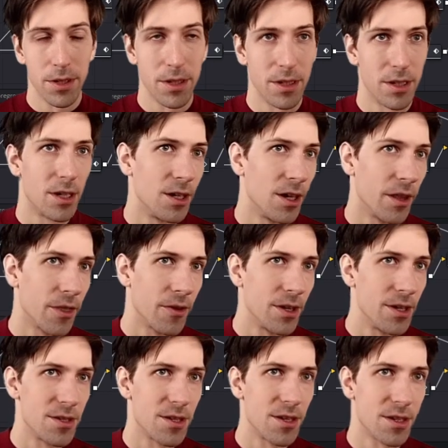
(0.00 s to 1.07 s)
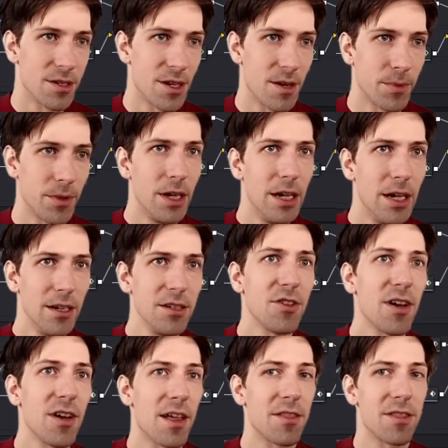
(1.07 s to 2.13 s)
uh, another easy example. Let's
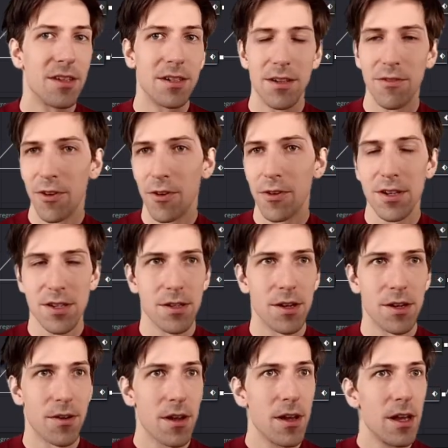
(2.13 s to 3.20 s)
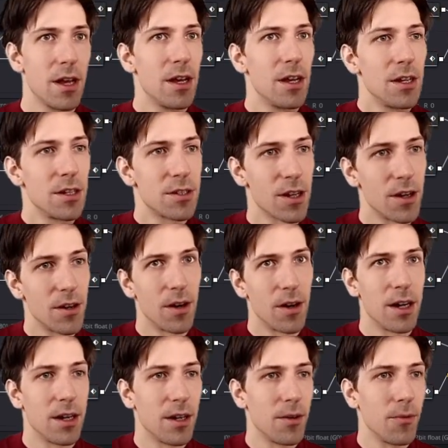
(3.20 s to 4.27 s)
try out the defocus node. So
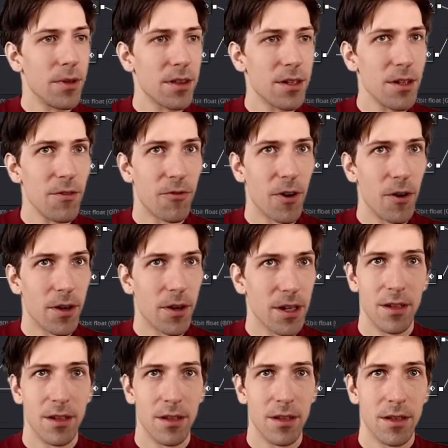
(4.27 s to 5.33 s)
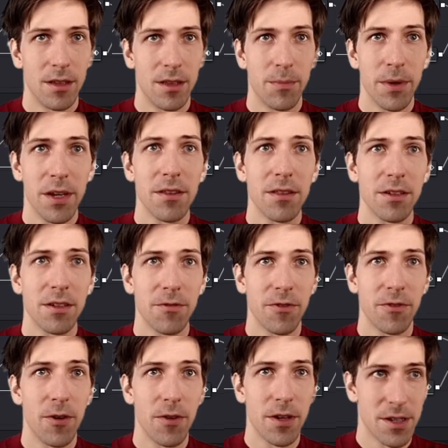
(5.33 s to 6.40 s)
uh, with defocus, the bigger the
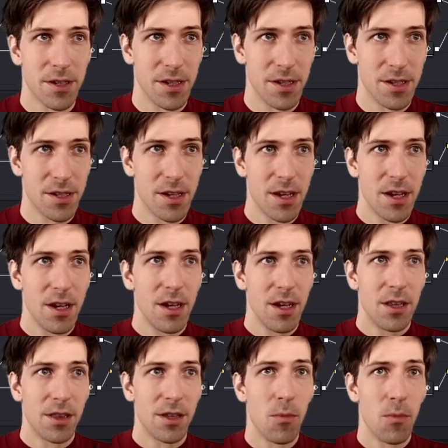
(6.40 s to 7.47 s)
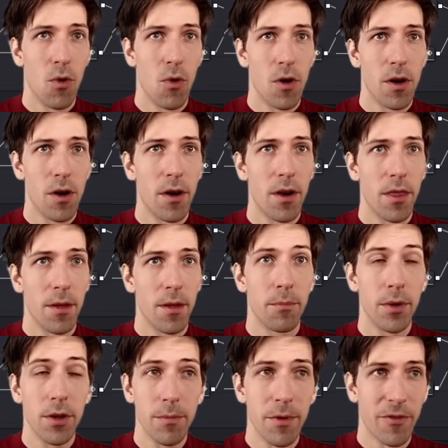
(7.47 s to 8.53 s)
defocus is, the more the
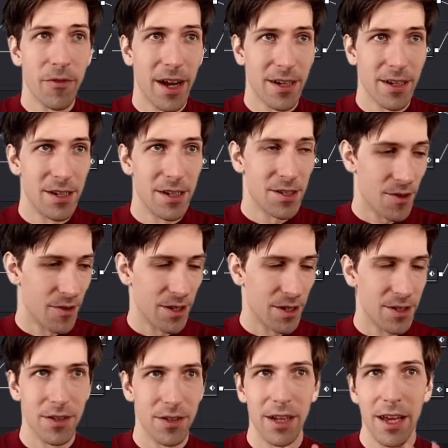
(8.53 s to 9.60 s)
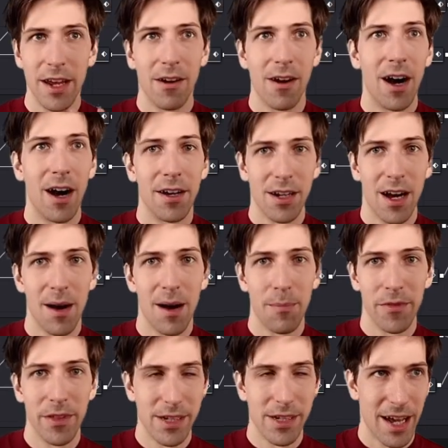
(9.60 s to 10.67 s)
bloom effect is going to layer on top
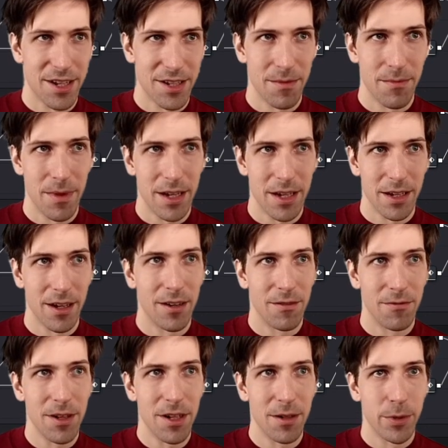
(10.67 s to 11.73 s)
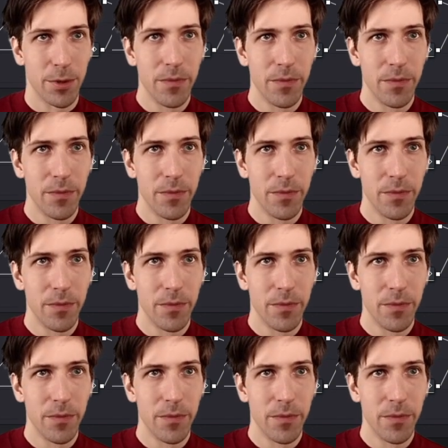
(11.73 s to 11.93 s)
of the text and make it unreadable.